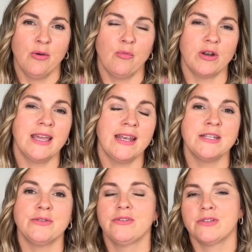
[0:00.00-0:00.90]
What can I
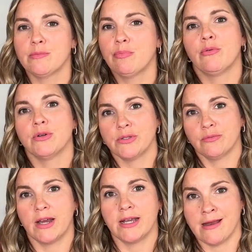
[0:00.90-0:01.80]
do to support you
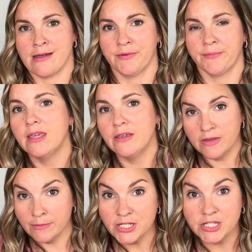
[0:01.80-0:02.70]
right now? Give
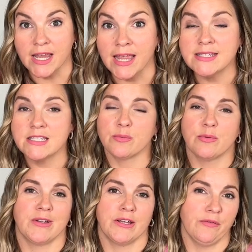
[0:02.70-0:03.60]
them a chance to
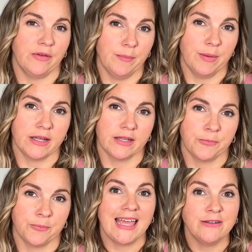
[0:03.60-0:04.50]
provide feedback
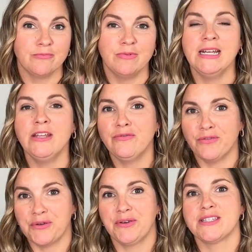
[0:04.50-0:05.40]
and really
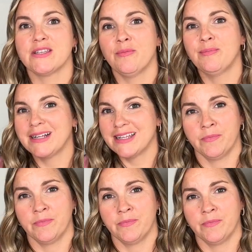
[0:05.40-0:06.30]
focus on building
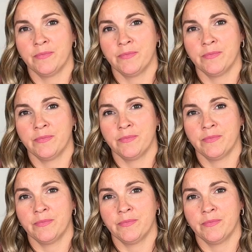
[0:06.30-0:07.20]
this strengths-based
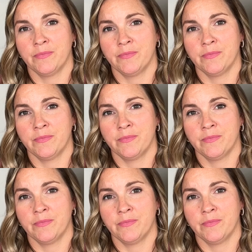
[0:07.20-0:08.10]
culture so that
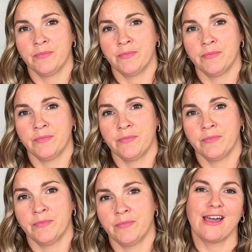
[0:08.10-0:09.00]
everyone can start to
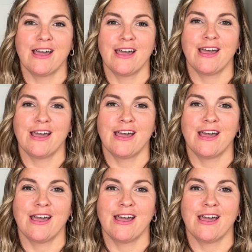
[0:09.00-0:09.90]
see what every
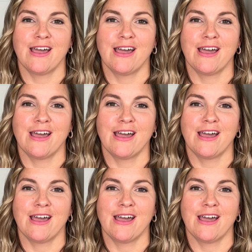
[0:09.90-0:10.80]
individual
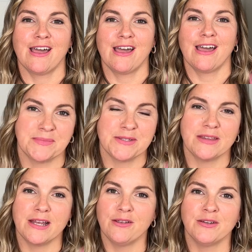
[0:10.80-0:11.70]
brings to the team. So
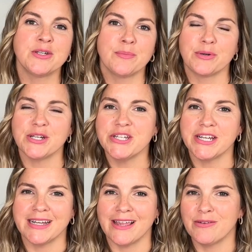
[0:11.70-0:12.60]
they learn to
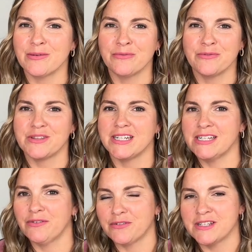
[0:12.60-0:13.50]
appreciate everyone for their
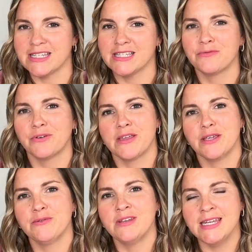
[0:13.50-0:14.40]
differences, for their
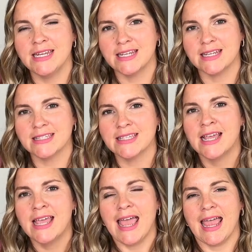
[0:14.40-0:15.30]
uniqueness,
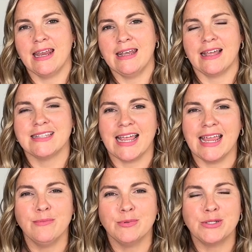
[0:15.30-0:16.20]
and is
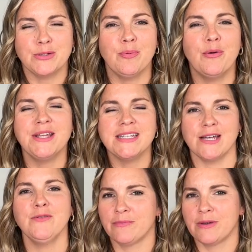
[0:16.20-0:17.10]
able to point
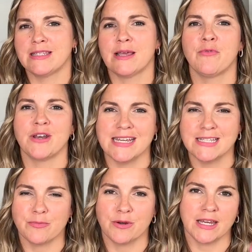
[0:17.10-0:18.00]
out when someone
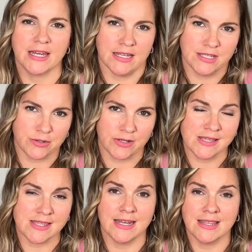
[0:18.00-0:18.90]
is working in their
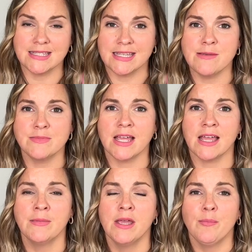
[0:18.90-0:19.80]
strength. And at the same
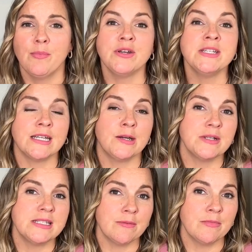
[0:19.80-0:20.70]
time, pointing out
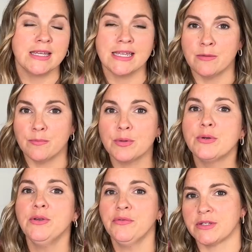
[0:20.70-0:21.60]
when someone can
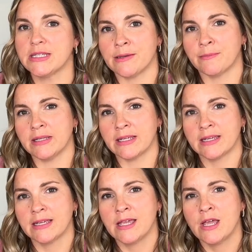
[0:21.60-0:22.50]
improve on
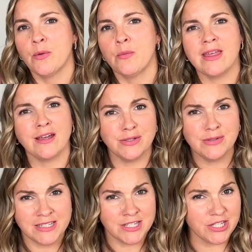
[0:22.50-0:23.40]
something without
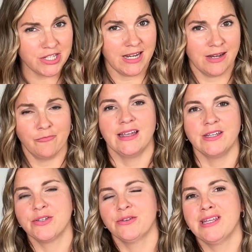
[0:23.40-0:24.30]
using shame.
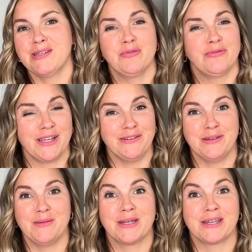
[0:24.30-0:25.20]
Ensure that you provide
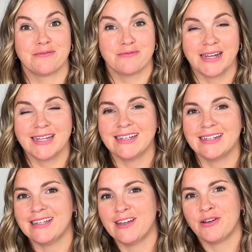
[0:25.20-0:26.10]
feedback
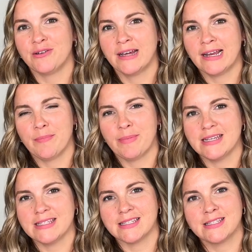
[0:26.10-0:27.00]
regularly on a regular
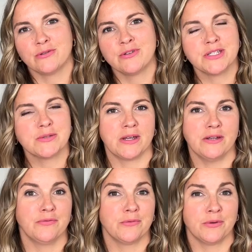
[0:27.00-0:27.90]
basis. Don't just wait
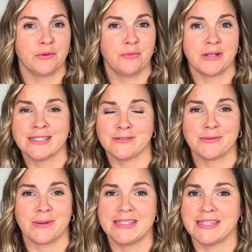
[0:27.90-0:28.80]
for once or
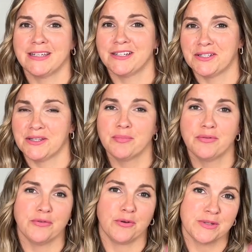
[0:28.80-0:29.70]
twice a year in the
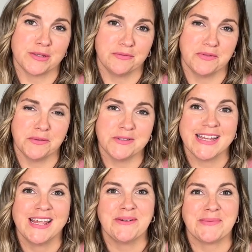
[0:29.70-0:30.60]
performance reviews.
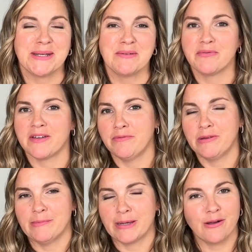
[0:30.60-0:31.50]
Really provide
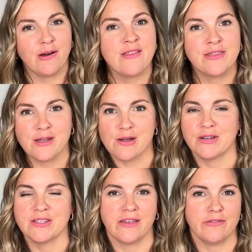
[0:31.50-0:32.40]
feedback on the go
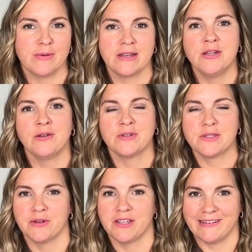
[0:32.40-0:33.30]
so everybody
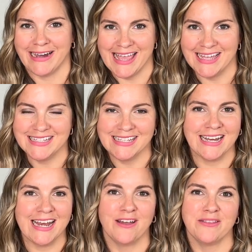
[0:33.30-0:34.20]
knows where they're at
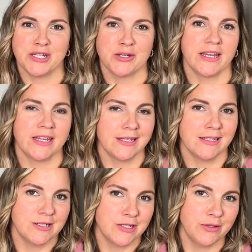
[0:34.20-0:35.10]
and how they're tracking
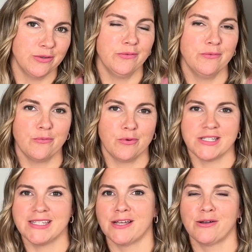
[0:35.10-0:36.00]

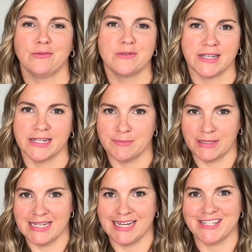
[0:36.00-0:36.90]
towards their goals and
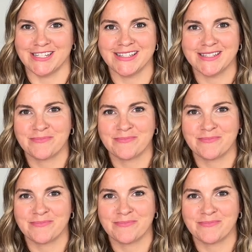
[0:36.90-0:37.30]
expectations.